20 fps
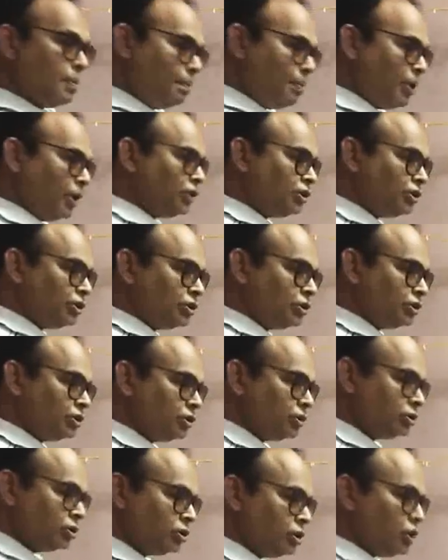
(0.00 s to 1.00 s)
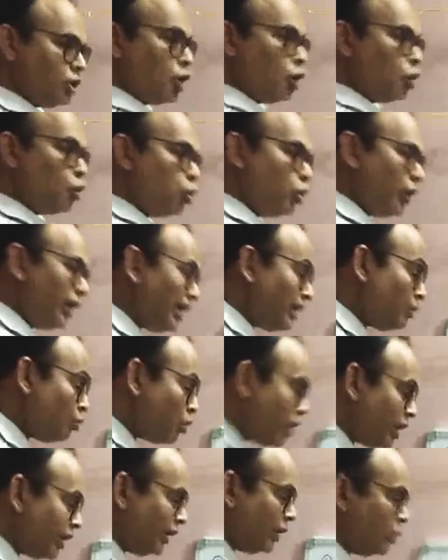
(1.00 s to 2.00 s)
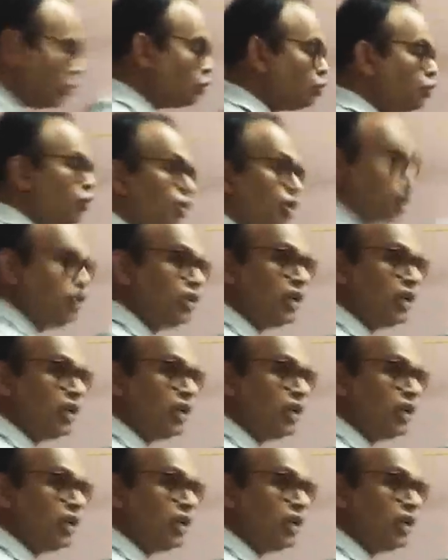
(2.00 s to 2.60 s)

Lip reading: But when one electron